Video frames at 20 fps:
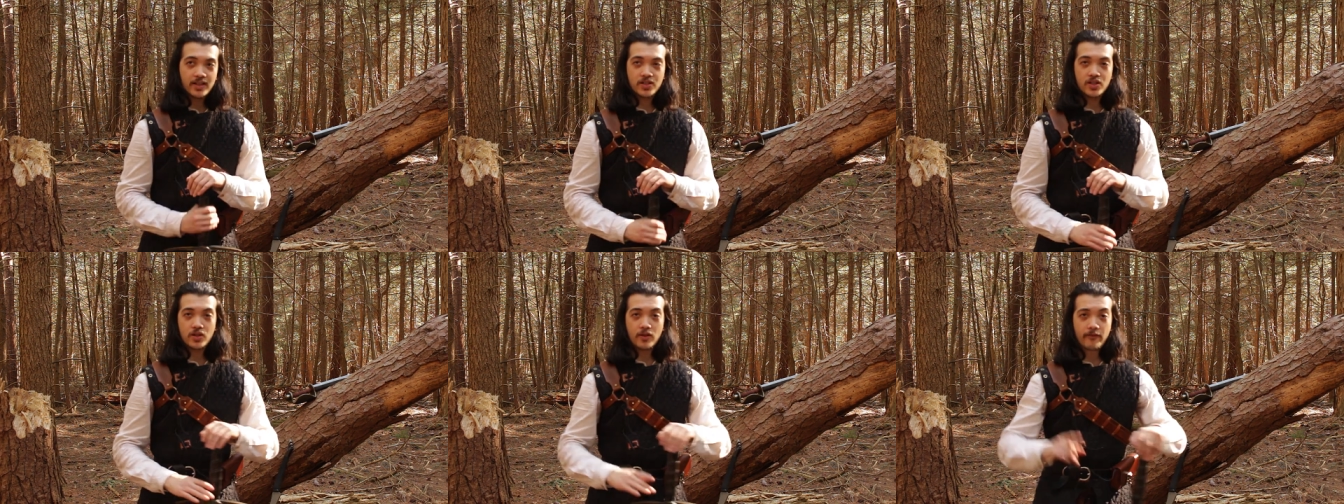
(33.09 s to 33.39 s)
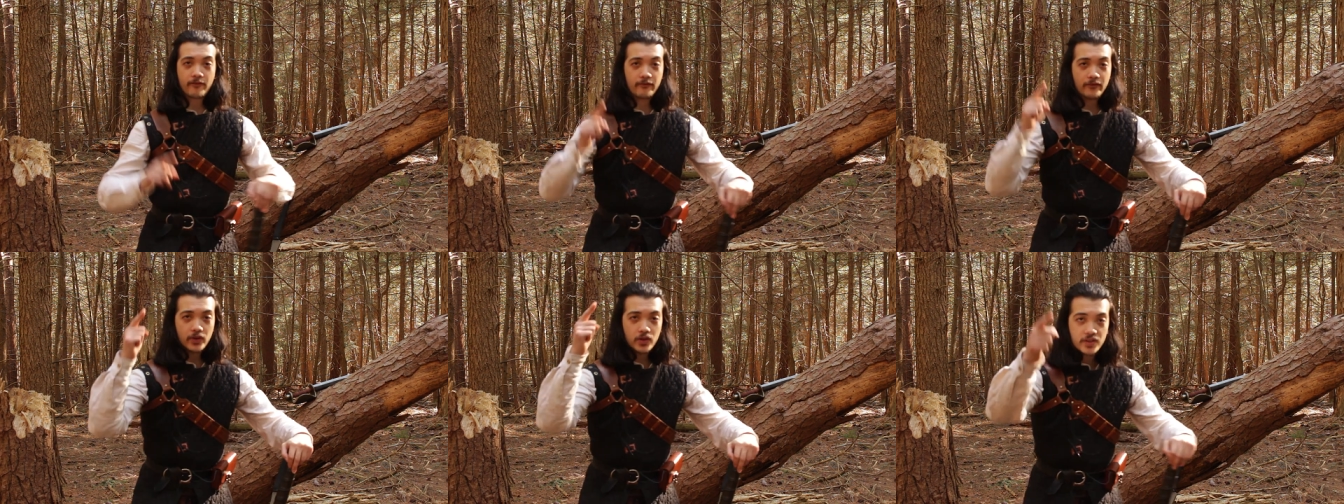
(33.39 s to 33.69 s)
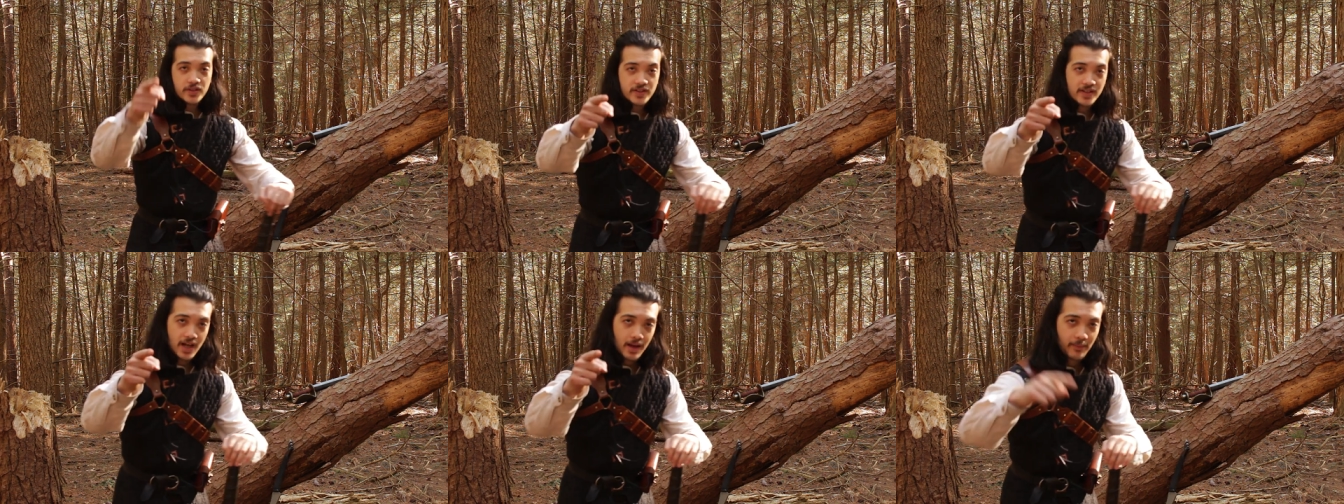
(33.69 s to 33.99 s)
So the
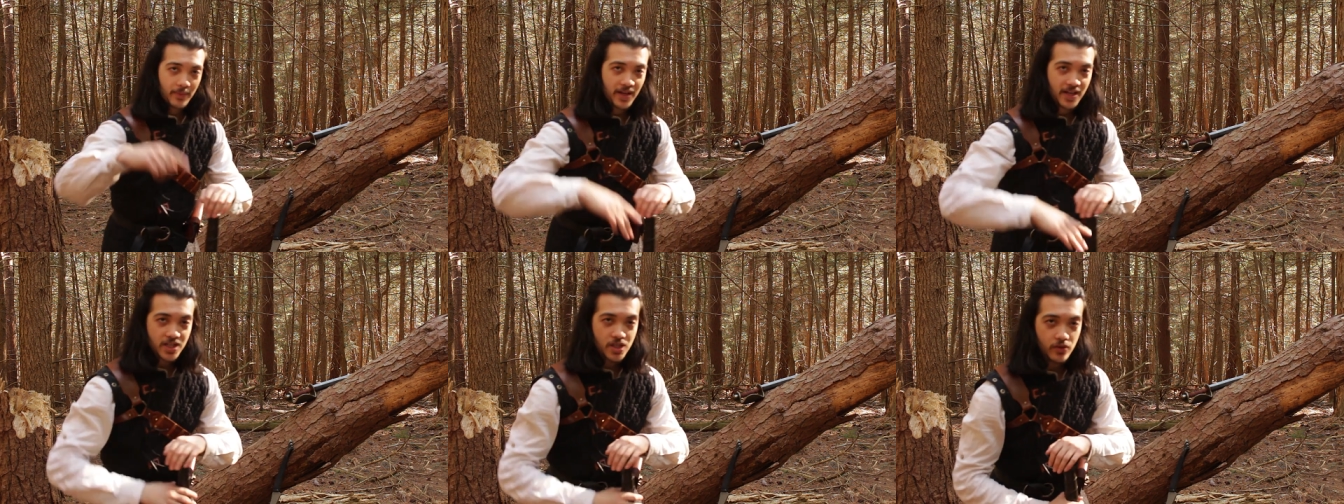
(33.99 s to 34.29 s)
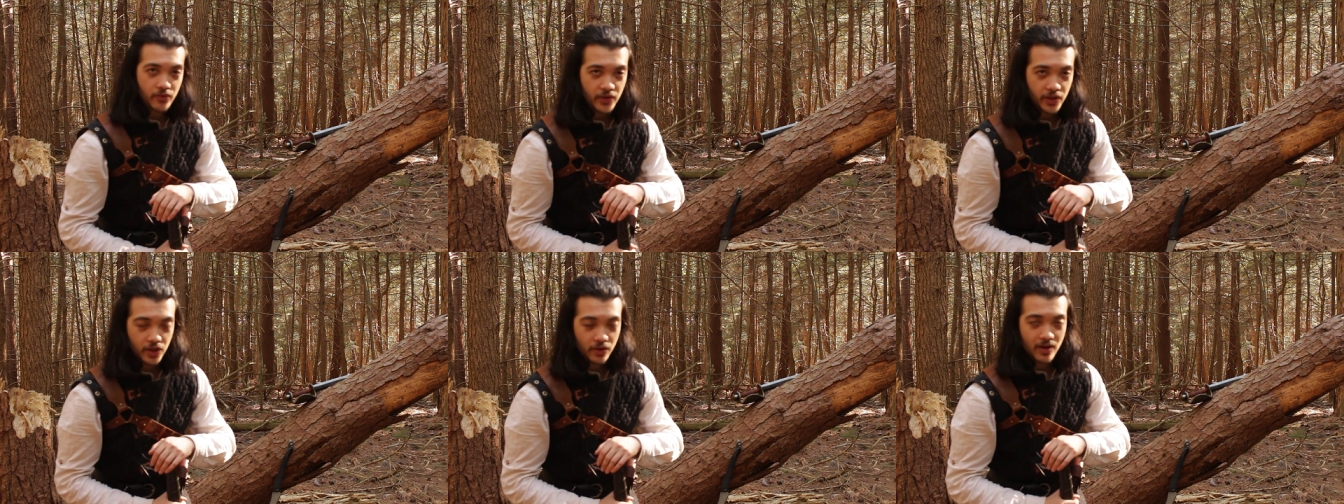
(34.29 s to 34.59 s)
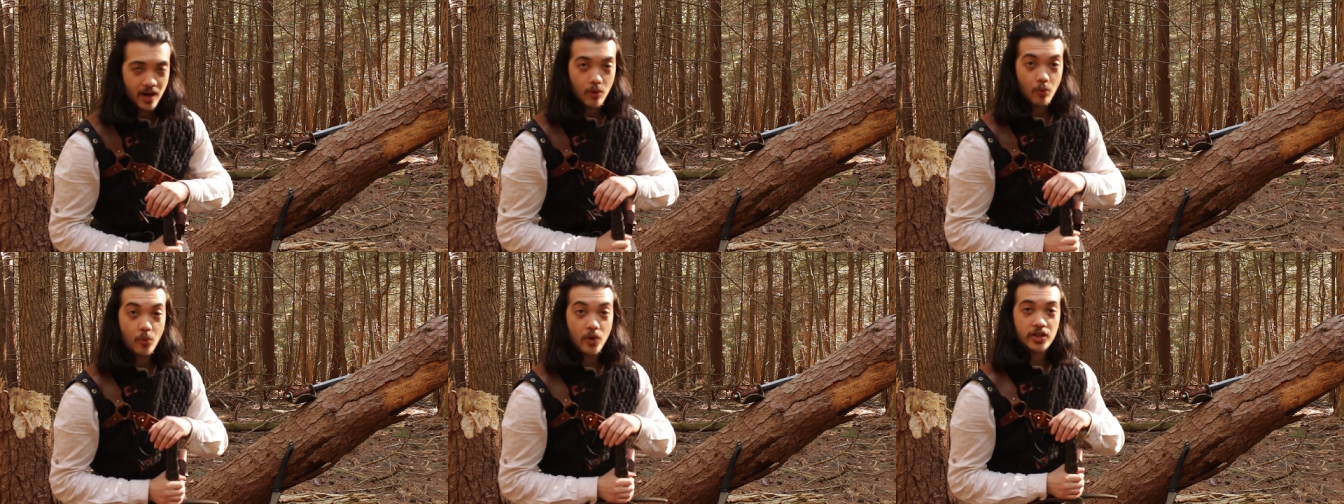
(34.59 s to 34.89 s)
first step is to
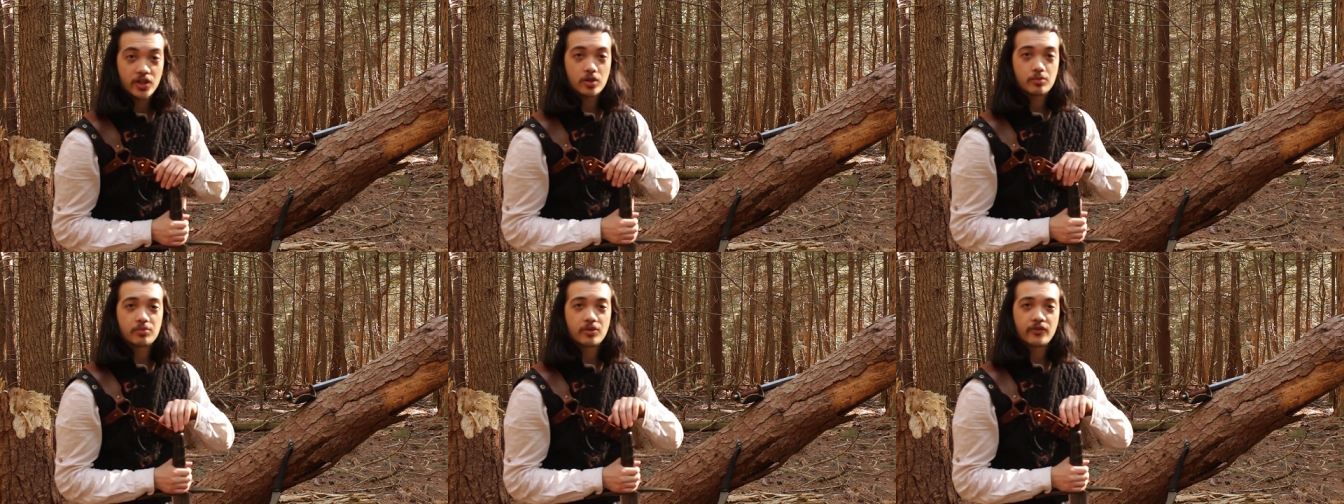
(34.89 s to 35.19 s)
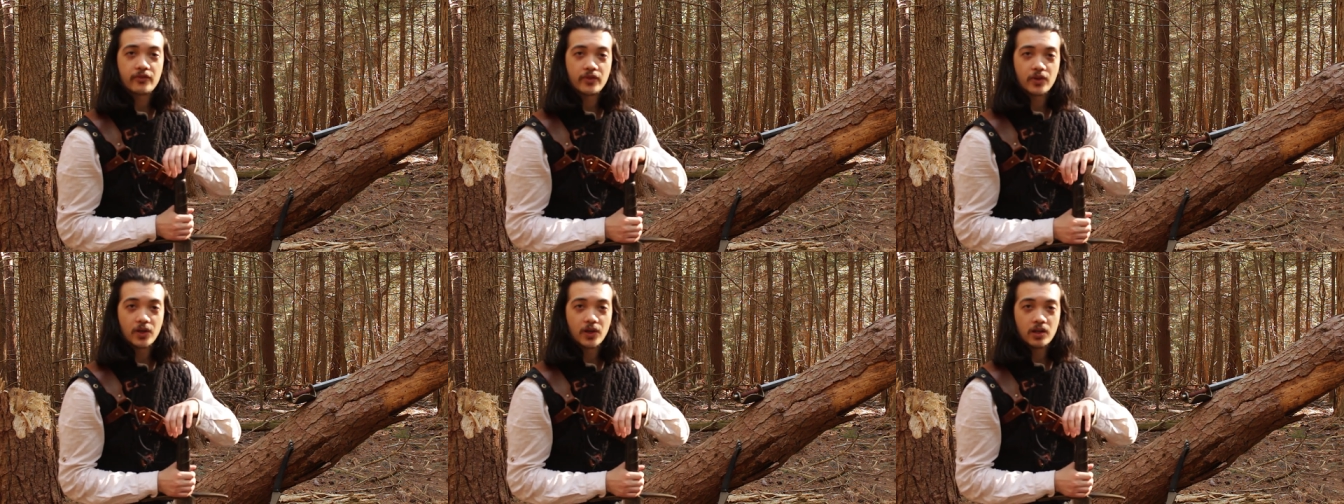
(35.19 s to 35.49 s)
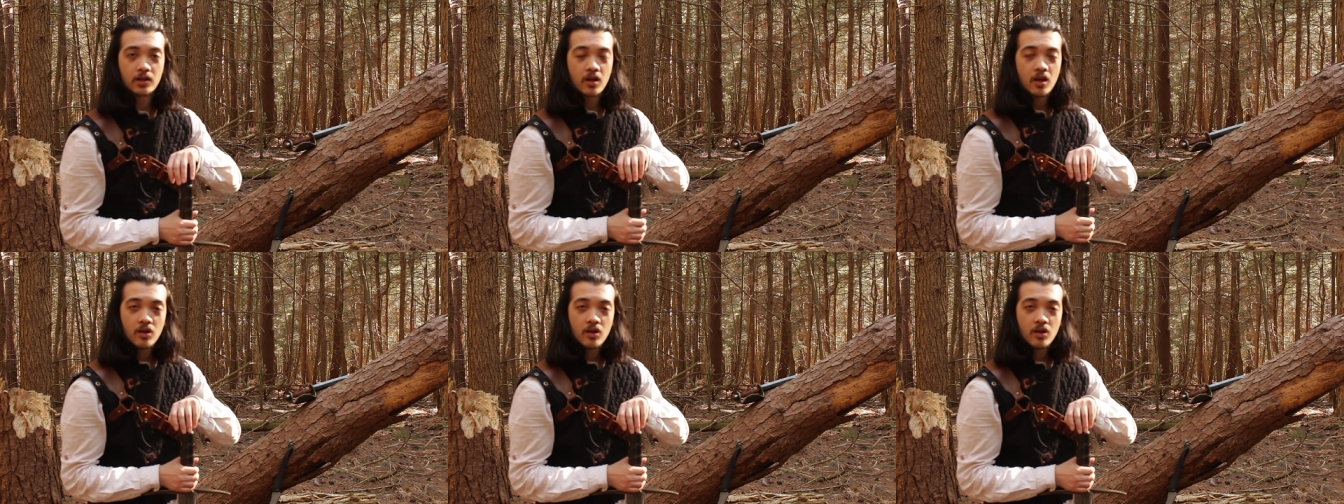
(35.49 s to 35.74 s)
figure out what your preferred